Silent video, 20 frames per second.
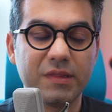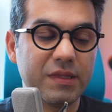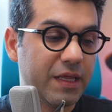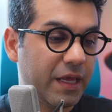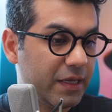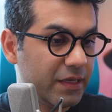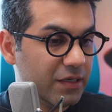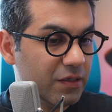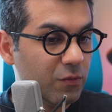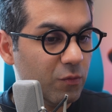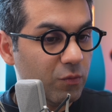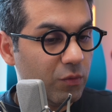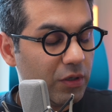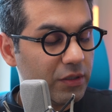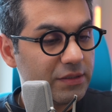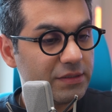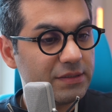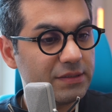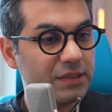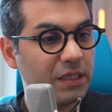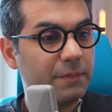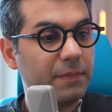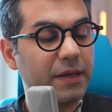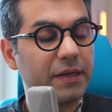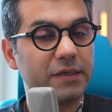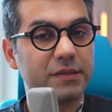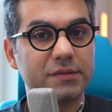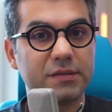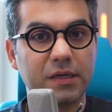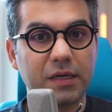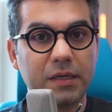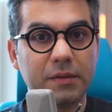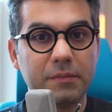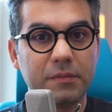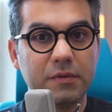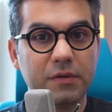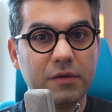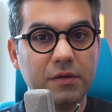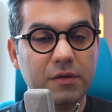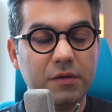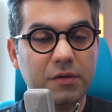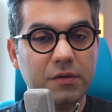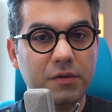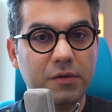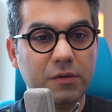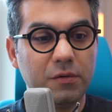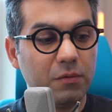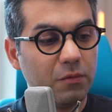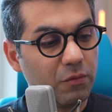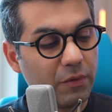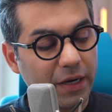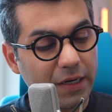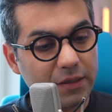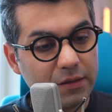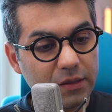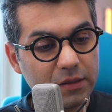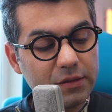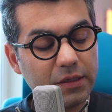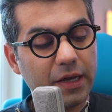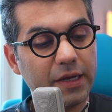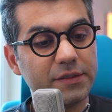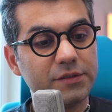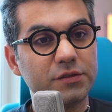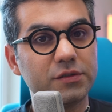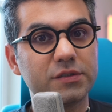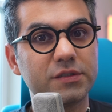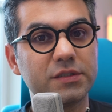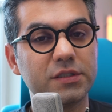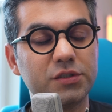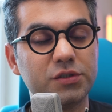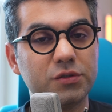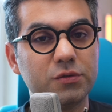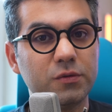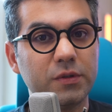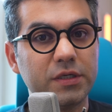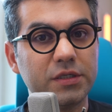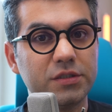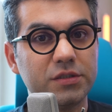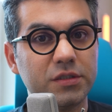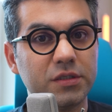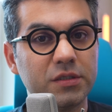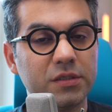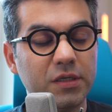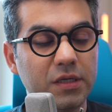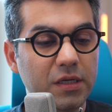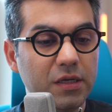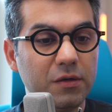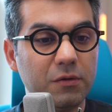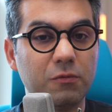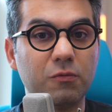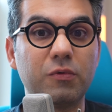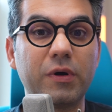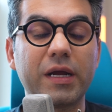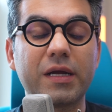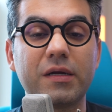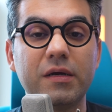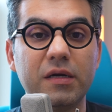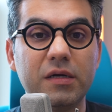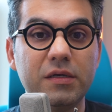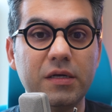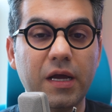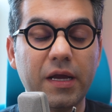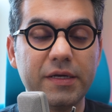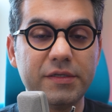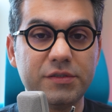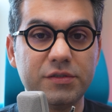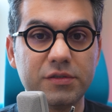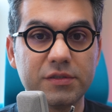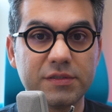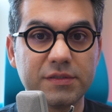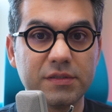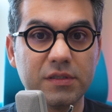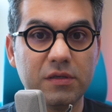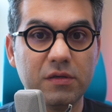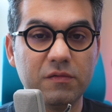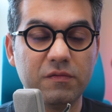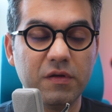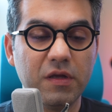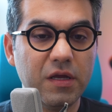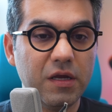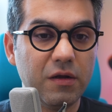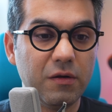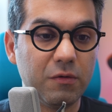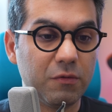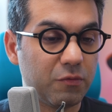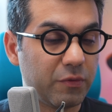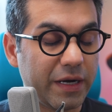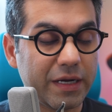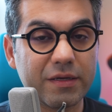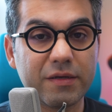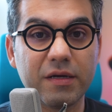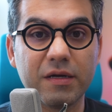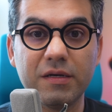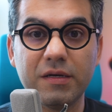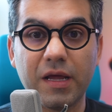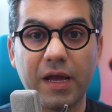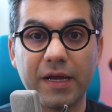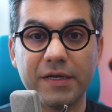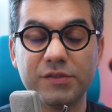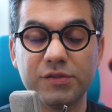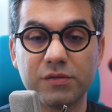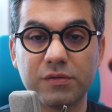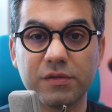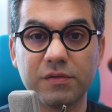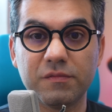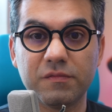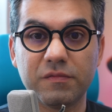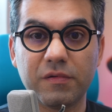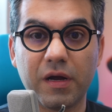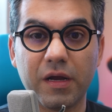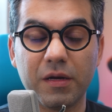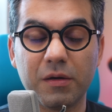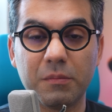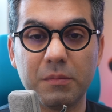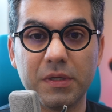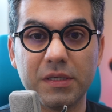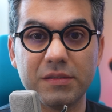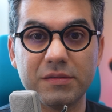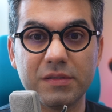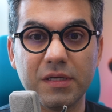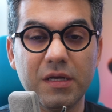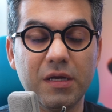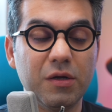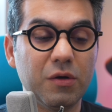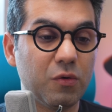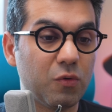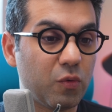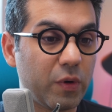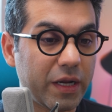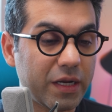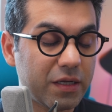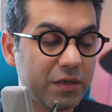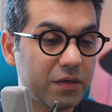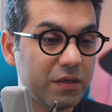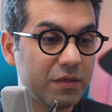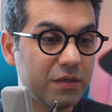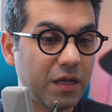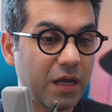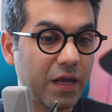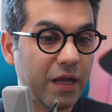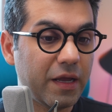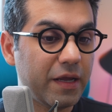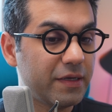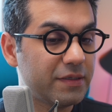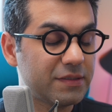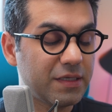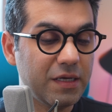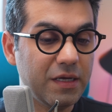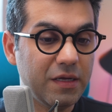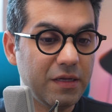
Taking one step at a time recognize your situation, recognize yourself, recognize your environment, recognize